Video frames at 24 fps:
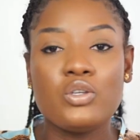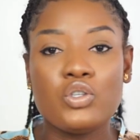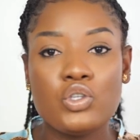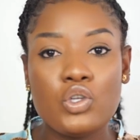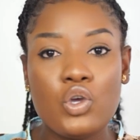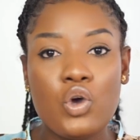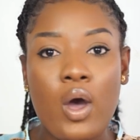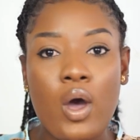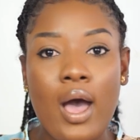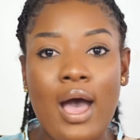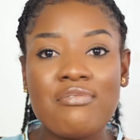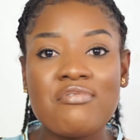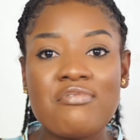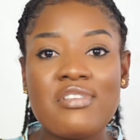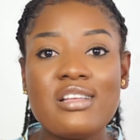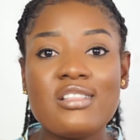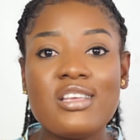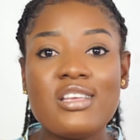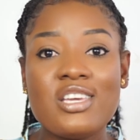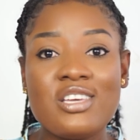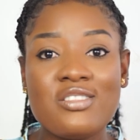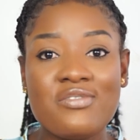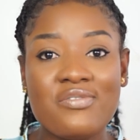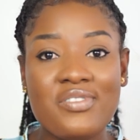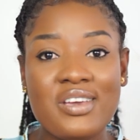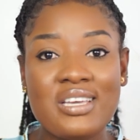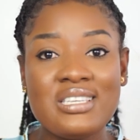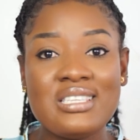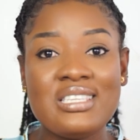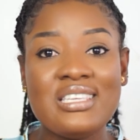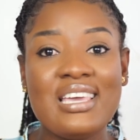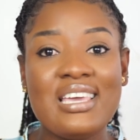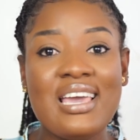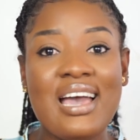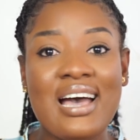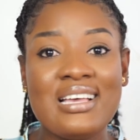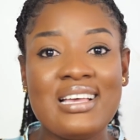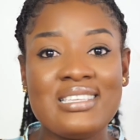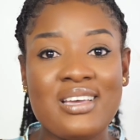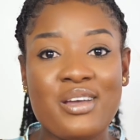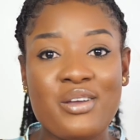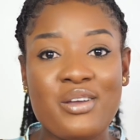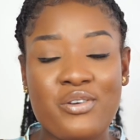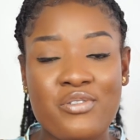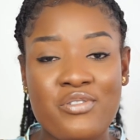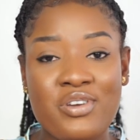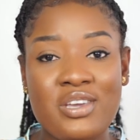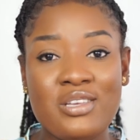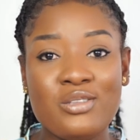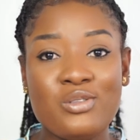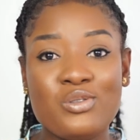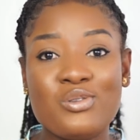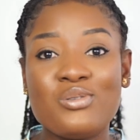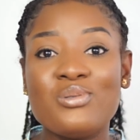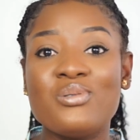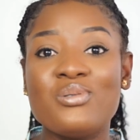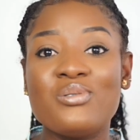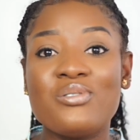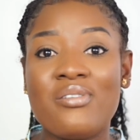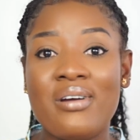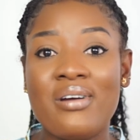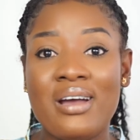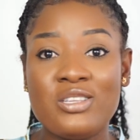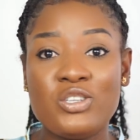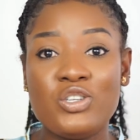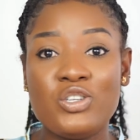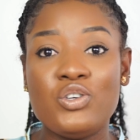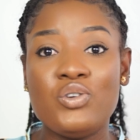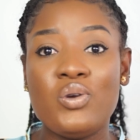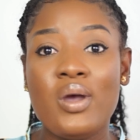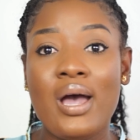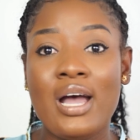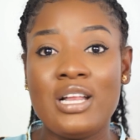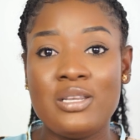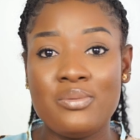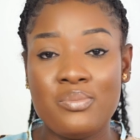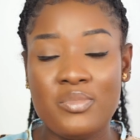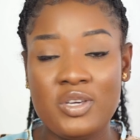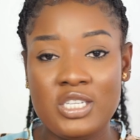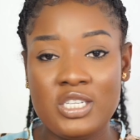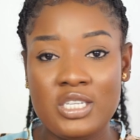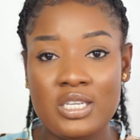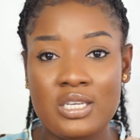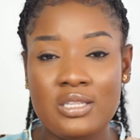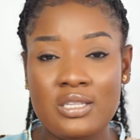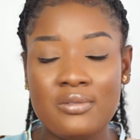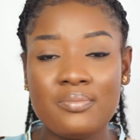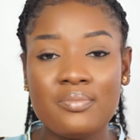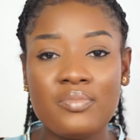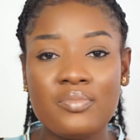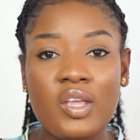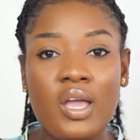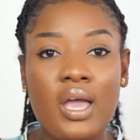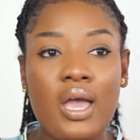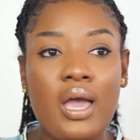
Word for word: So after the university has agreed to grant you admission,